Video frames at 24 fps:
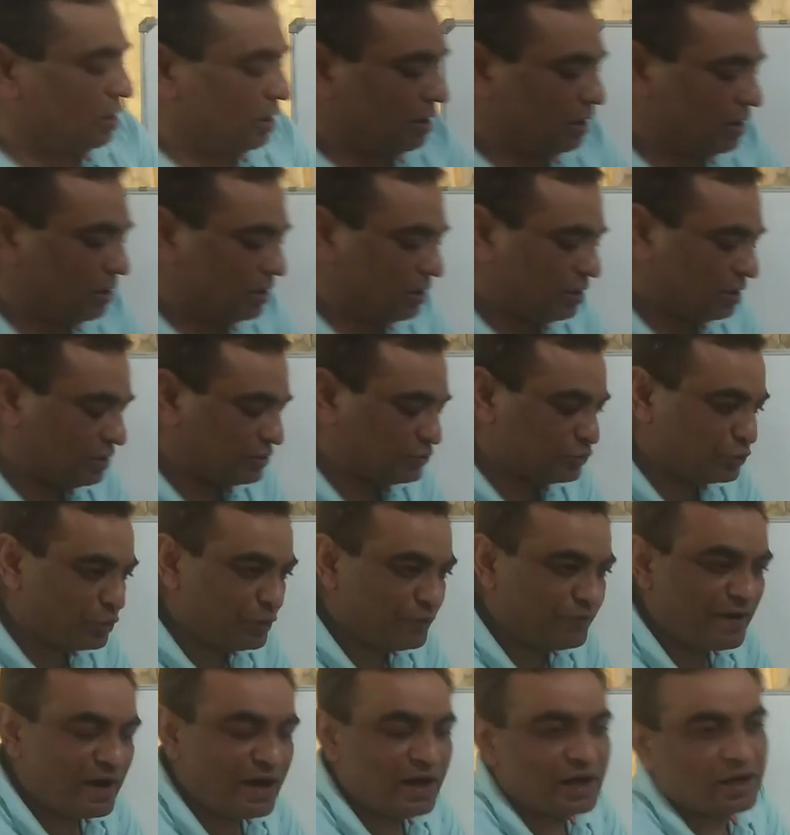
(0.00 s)

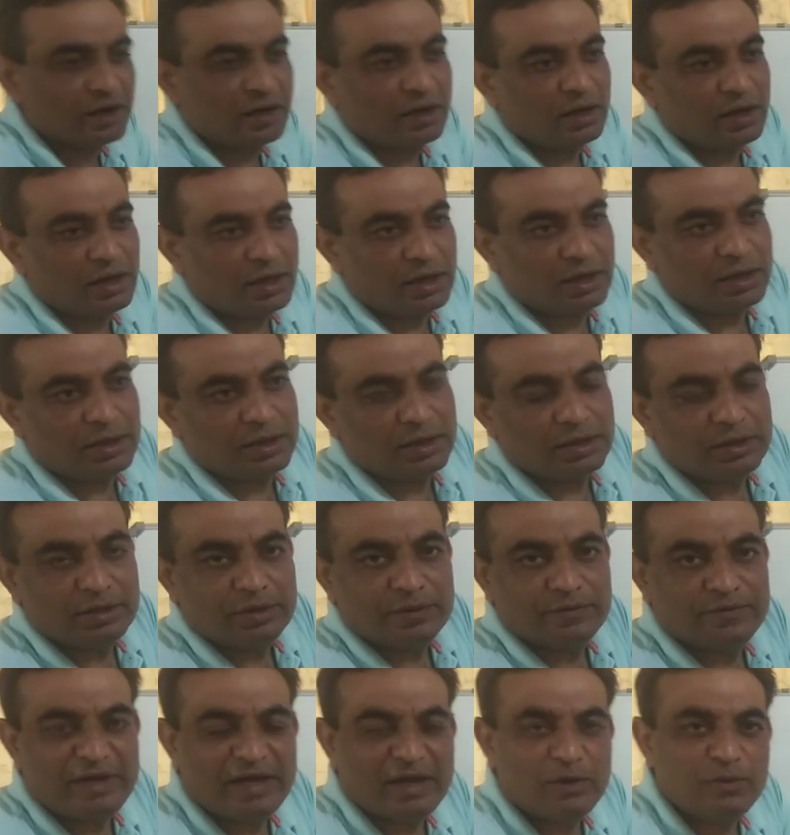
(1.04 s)
So far,
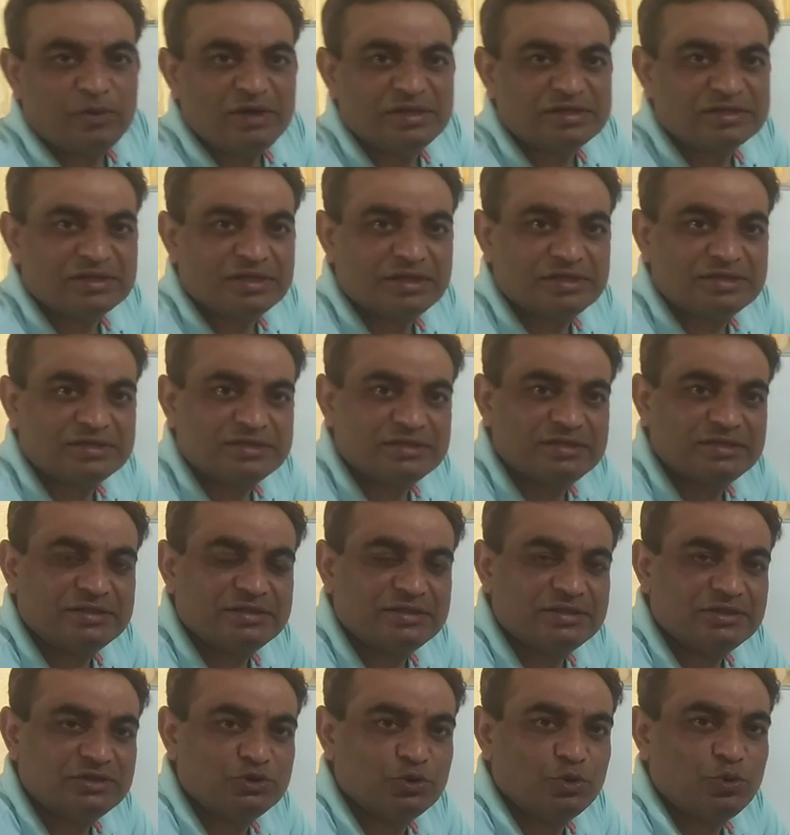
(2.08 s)
we have discussed
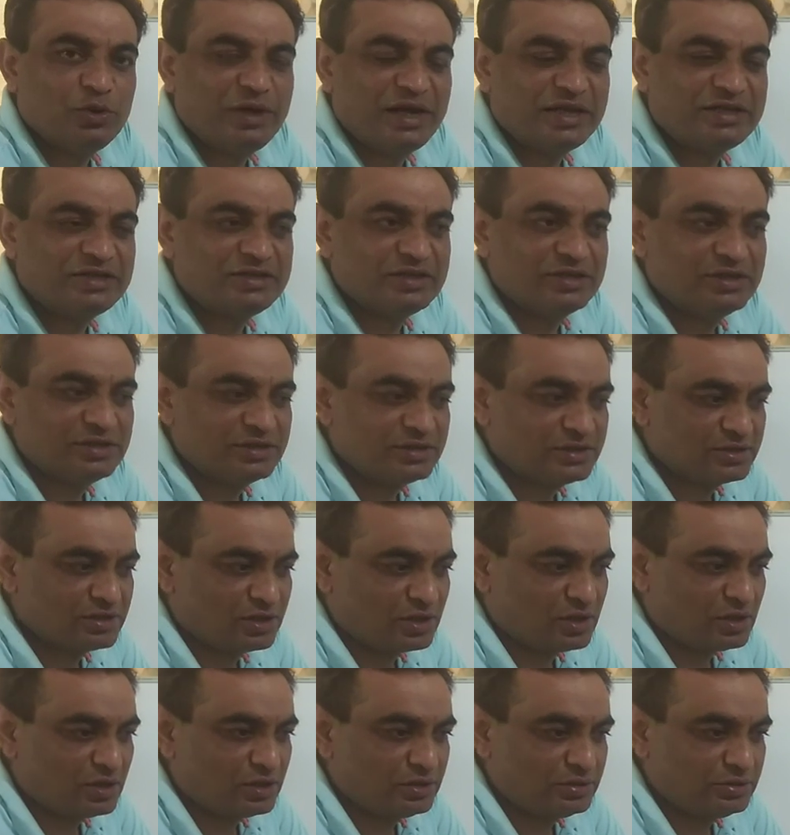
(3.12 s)
2 lectures
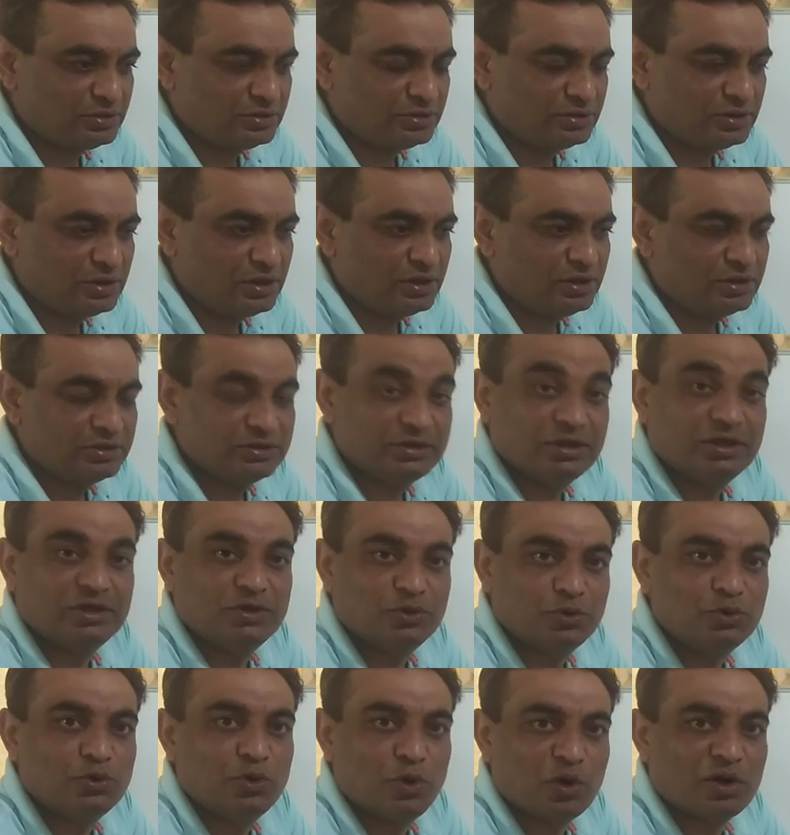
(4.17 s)
on the
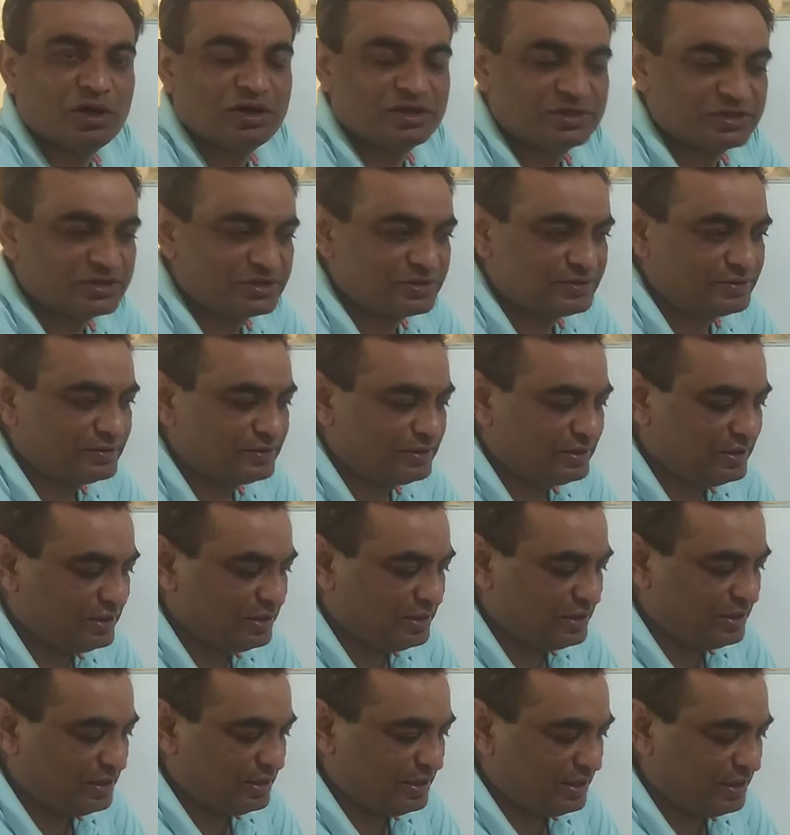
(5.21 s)
root locus,
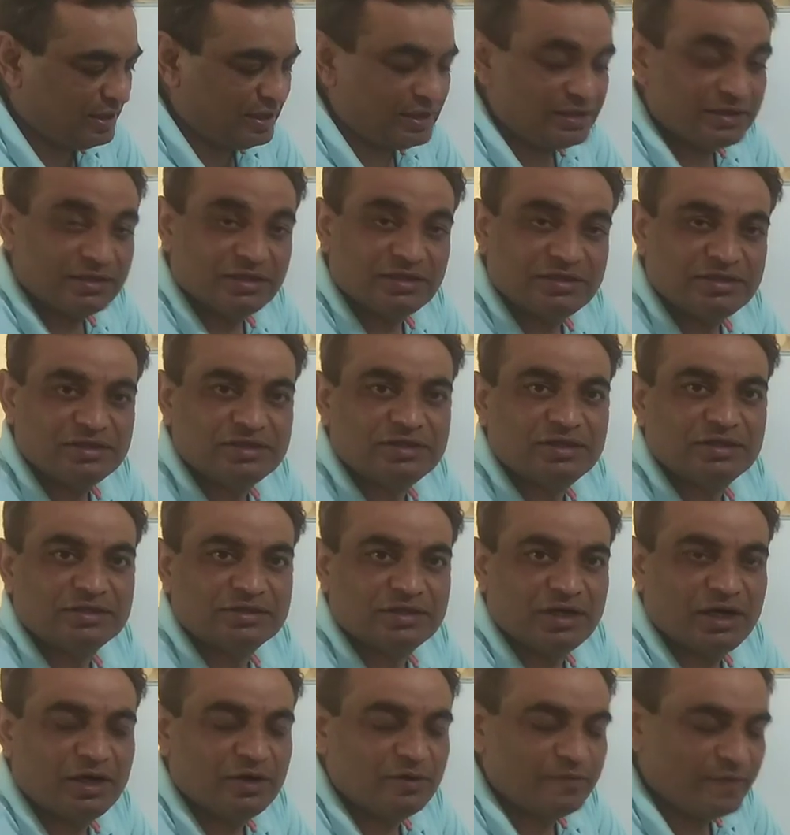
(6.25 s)
and this is the
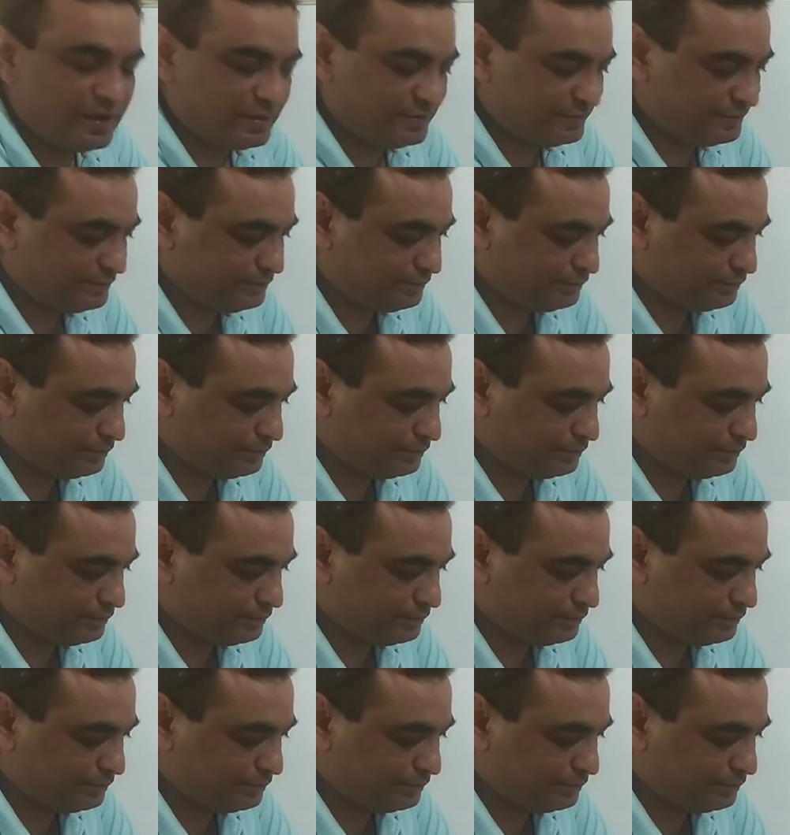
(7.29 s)
third one.